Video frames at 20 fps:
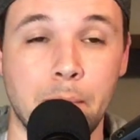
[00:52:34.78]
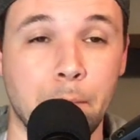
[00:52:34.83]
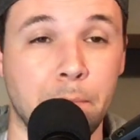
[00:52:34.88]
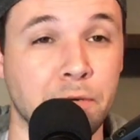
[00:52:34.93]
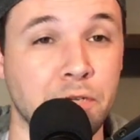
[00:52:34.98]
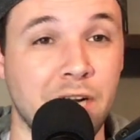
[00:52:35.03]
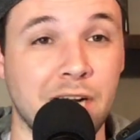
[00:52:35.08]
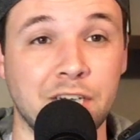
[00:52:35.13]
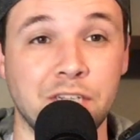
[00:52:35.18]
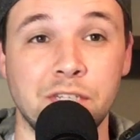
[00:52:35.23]

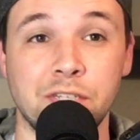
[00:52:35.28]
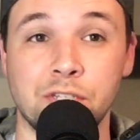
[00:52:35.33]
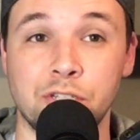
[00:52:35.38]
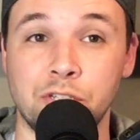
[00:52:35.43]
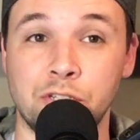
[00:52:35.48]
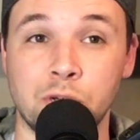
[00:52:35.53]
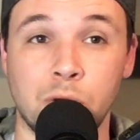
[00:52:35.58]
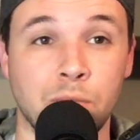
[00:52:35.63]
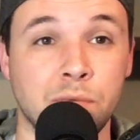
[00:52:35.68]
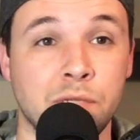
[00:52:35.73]
projections
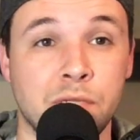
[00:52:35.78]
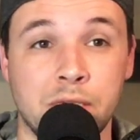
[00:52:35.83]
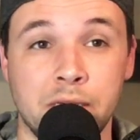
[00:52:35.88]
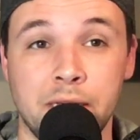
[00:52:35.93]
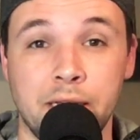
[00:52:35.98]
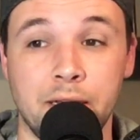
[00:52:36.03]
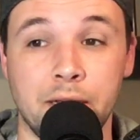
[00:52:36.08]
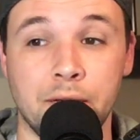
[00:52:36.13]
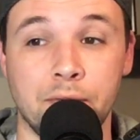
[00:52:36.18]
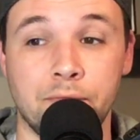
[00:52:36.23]
don't
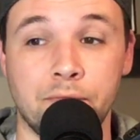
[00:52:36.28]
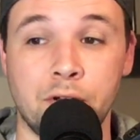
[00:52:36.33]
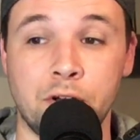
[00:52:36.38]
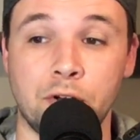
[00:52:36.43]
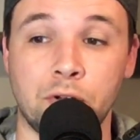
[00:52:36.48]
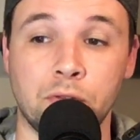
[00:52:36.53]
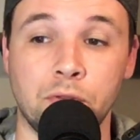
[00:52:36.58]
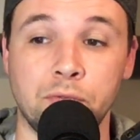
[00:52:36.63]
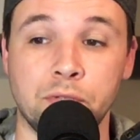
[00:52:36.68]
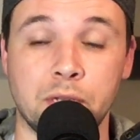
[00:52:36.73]
see
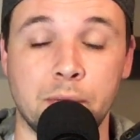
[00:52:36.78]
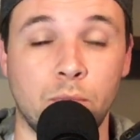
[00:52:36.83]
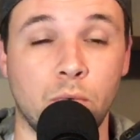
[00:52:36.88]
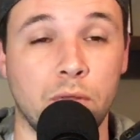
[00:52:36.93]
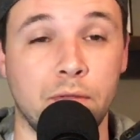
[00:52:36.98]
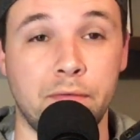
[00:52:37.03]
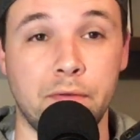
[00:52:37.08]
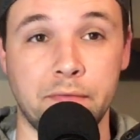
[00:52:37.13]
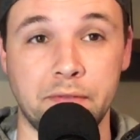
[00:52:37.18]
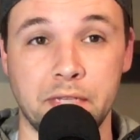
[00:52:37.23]
Frederick losing
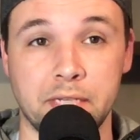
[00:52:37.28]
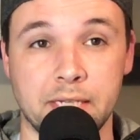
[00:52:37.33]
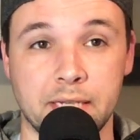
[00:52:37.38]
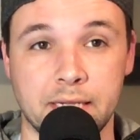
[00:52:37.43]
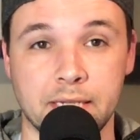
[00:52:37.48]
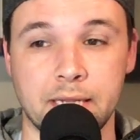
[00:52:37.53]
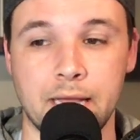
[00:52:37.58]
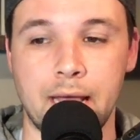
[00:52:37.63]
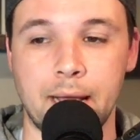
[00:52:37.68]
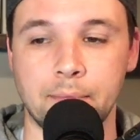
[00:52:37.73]
more than
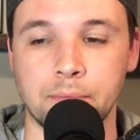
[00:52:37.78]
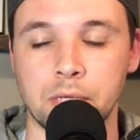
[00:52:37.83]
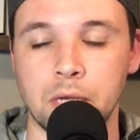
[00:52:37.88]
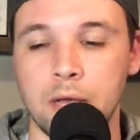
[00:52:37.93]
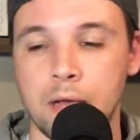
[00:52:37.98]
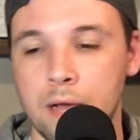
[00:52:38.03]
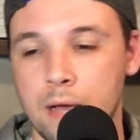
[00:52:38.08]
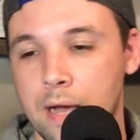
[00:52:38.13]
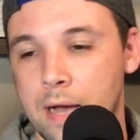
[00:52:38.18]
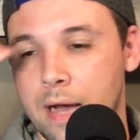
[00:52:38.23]
56 games,
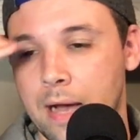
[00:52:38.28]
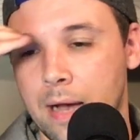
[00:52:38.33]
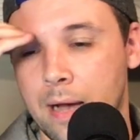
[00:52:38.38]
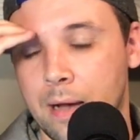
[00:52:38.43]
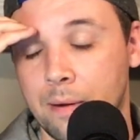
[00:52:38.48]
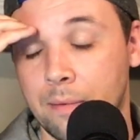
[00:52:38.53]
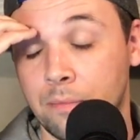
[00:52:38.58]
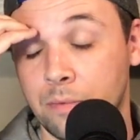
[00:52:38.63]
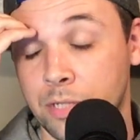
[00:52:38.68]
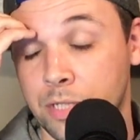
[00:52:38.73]

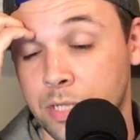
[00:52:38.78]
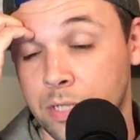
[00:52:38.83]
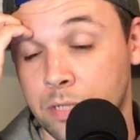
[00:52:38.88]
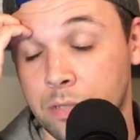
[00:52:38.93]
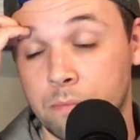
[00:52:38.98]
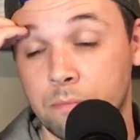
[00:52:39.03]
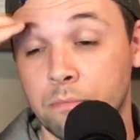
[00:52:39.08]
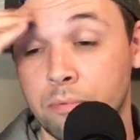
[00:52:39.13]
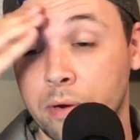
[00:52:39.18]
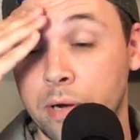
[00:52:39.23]
which
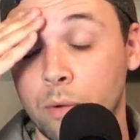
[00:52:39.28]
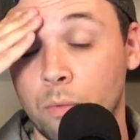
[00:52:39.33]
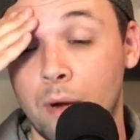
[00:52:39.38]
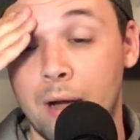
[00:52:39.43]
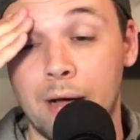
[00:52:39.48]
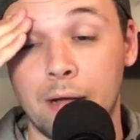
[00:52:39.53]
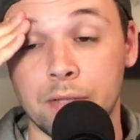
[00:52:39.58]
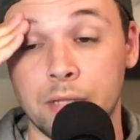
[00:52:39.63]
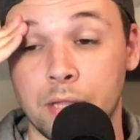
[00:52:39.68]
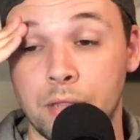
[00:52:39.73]
is pretty
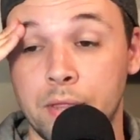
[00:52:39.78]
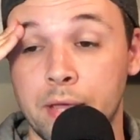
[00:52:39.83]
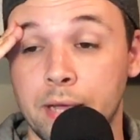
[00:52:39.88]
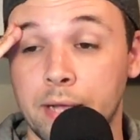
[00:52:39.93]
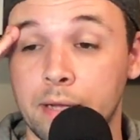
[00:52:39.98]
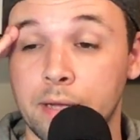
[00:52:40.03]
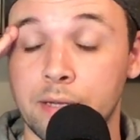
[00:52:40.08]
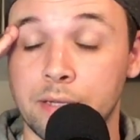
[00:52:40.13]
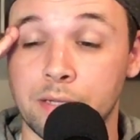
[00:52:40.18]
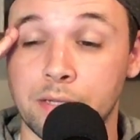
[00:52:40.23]
wild to
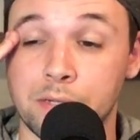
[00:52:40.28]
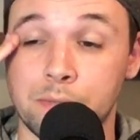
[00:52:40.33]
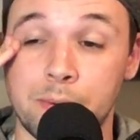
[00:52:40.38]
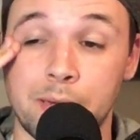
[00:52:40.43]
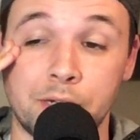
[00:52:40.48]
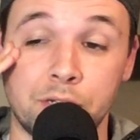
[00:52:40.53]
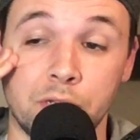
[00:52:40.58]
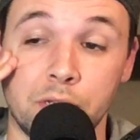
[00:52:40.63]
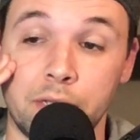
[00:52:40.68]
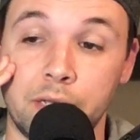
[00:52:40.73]
think,
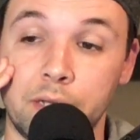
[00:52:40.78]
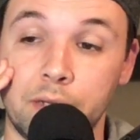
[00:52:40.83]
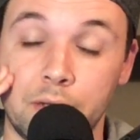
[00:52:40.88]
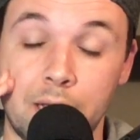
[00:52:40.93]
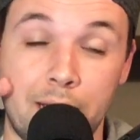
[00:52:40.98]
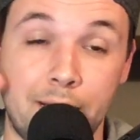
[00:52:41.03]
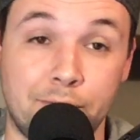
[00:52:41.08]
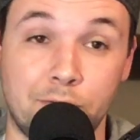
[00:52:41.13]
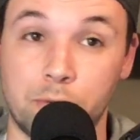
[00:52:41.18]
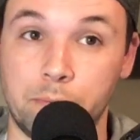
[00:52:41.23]
especially
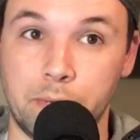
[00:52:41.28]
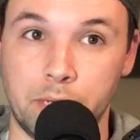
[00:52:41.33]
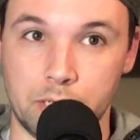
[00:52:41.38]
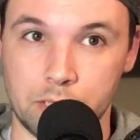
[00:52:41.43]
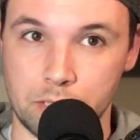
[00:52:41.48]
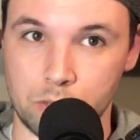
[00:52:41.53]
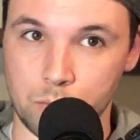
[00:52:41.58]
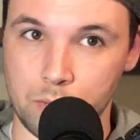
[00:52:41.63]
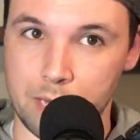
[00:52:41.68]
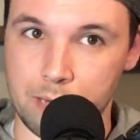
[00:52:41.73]
after being
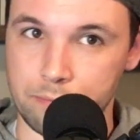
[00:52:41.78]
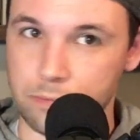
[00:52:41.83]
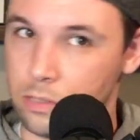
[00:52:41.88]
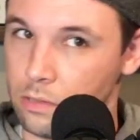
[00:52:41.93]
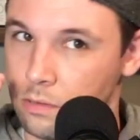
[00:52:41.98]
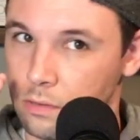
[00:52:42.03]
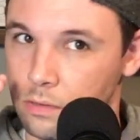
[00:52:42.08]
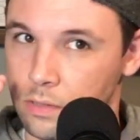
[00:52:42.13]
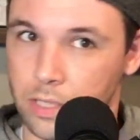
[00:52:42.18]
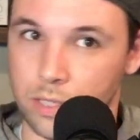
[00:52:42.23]
swept
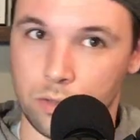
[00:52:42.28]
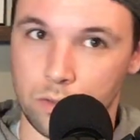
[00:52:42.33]
early.